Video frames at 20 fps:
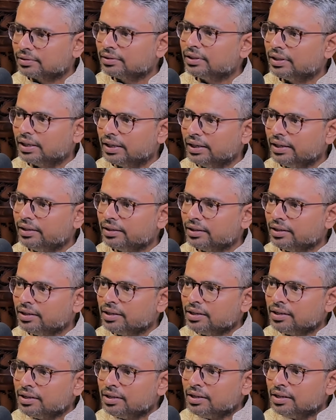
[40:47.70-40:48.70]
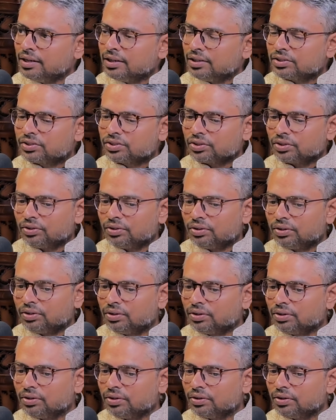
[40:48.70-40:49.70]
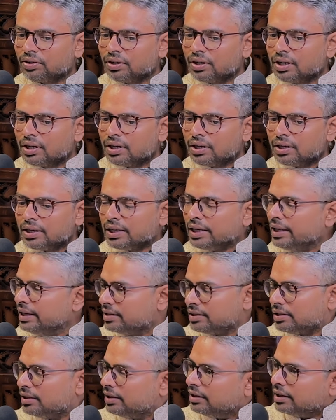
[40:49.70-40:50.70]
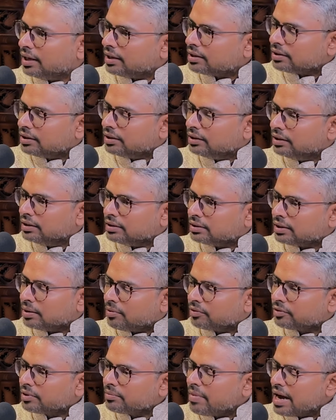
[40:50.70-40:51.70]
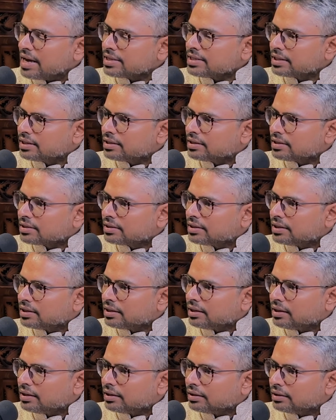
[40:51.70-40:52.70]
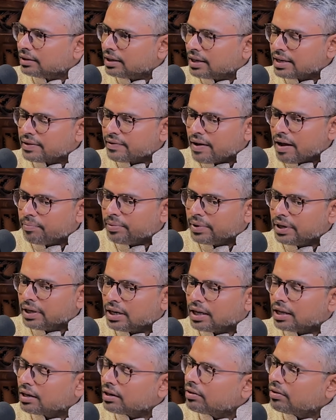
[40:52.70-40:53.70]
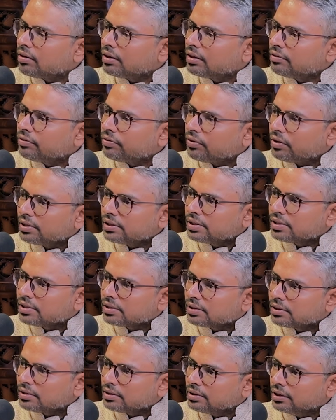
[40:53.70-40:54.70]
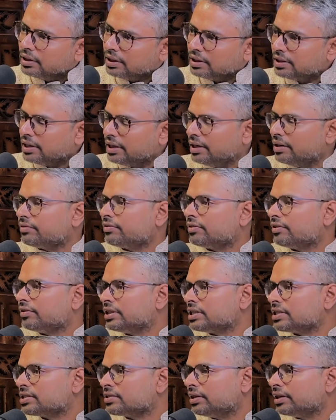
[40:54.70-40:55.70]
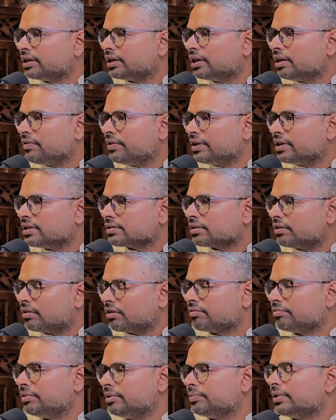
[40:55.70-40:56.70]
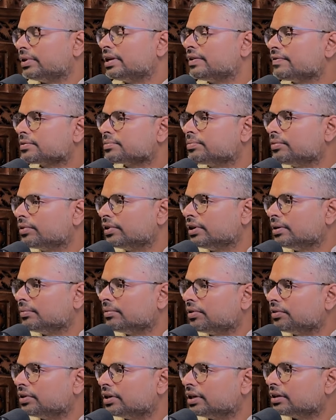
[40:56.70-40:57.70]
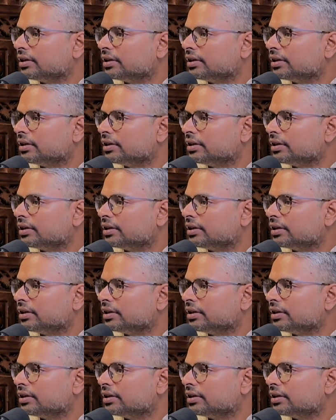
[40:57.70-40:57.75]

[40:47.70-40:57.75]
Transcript: Right? So, some of the massacres that have happened are not false. There is enough historical evidence. A lot of people have spoken about it.